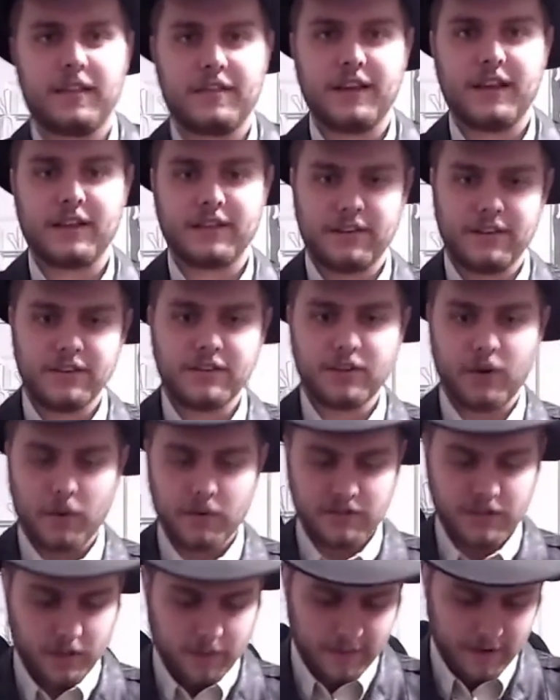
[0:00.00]
I think this is
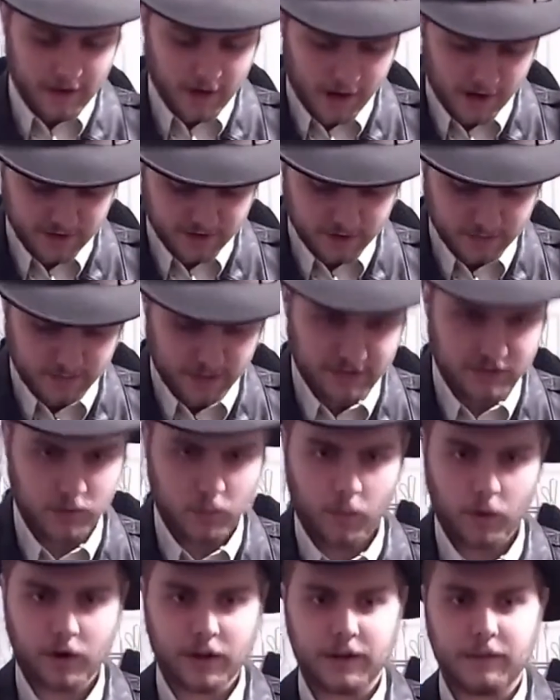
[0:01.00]
always going to be a costume that's a
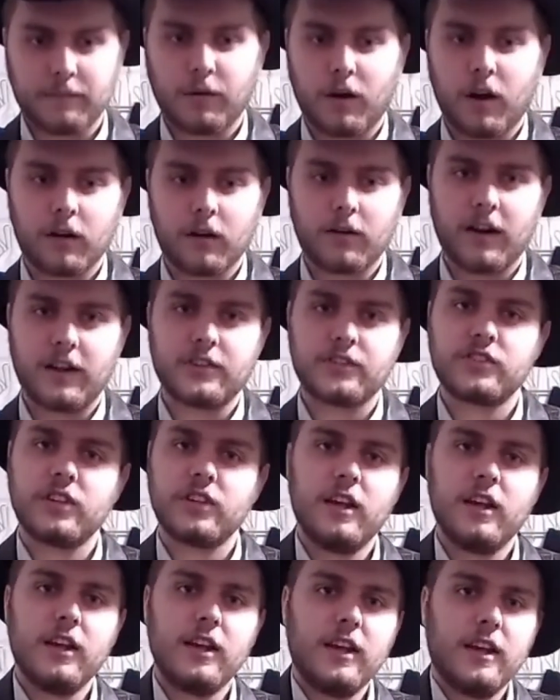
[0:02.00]
work in progress,
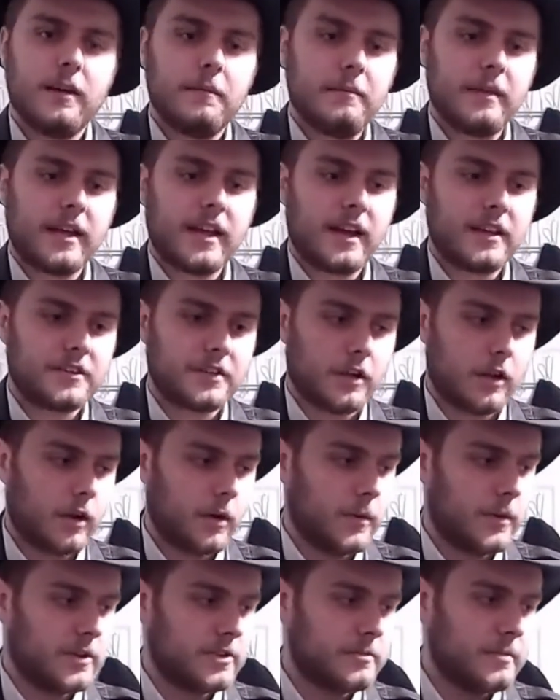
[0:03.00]
because I'll
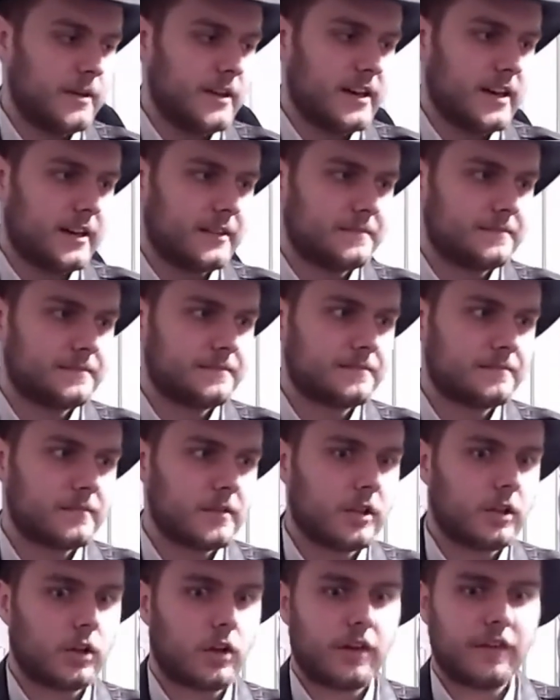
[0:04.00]
always be
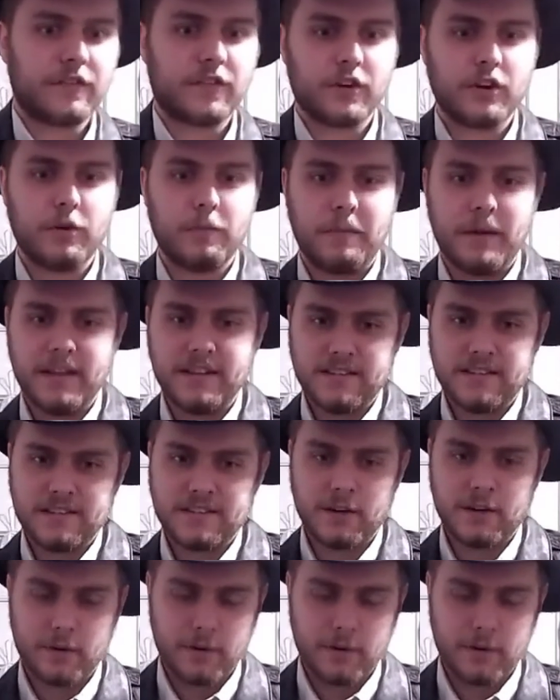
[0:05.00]
looking for new pieces.